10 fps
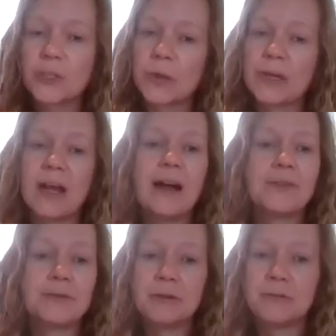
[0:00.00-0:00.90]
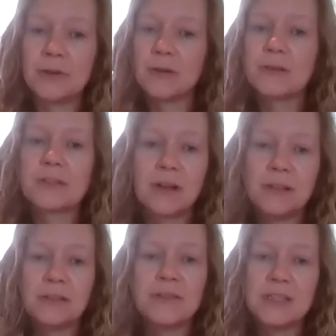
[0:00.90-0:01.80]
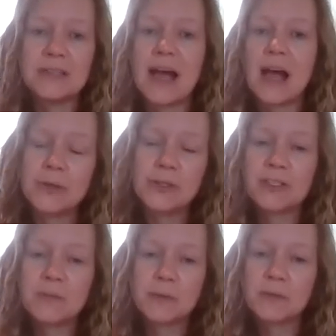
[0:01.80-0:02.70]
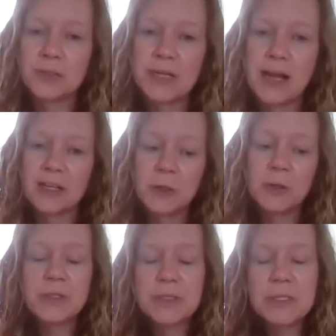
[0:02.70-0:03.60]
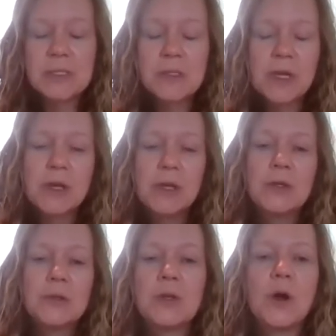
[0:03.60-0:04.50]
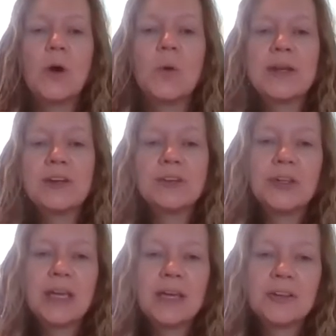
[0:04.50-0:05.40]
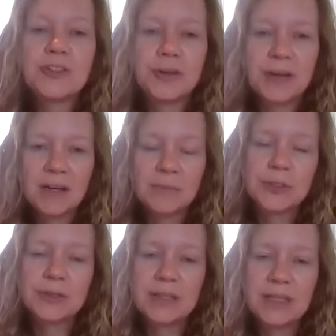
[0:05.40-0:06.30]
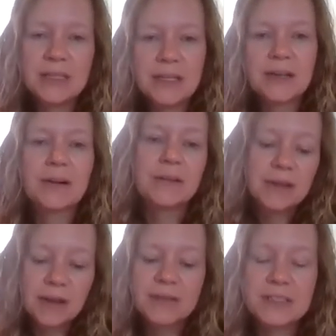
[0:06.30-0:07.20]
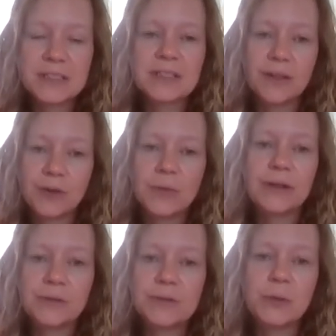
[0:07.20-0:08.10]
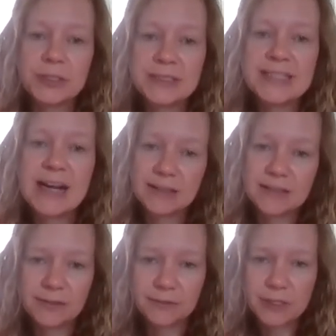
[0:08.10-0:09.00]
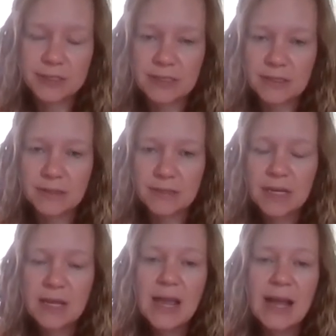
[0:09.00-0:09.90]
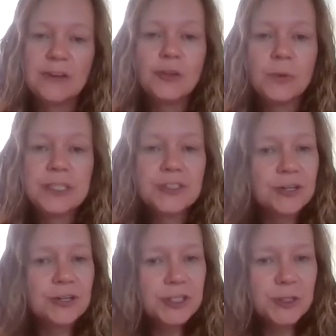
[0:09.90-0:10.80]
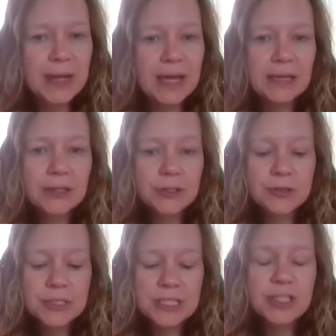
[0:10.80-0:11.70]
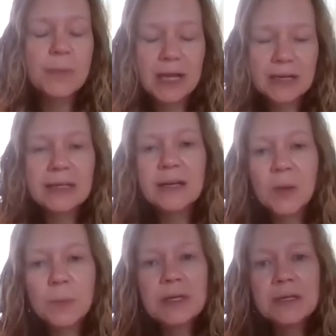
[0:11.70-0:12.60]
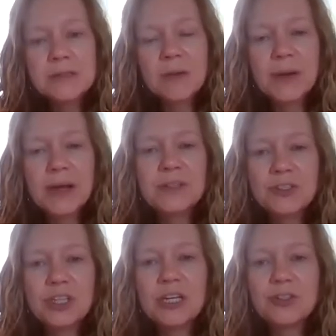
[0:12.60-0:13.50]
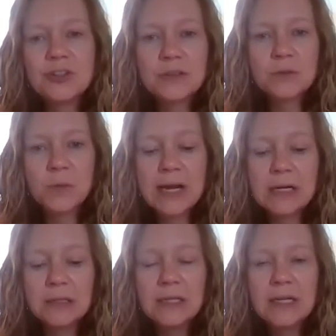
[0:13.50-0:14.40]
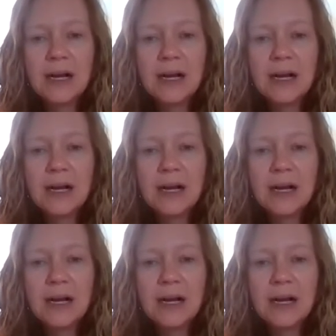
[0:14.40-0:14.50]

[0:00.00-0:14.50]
So we're going to have to reverse all of these gap adjustments for tax purposes. So when you're looking at your income during the year, this is another one of those book to tax differences. And you'll want to talk to your bankers and your bonding companies about these changes as well.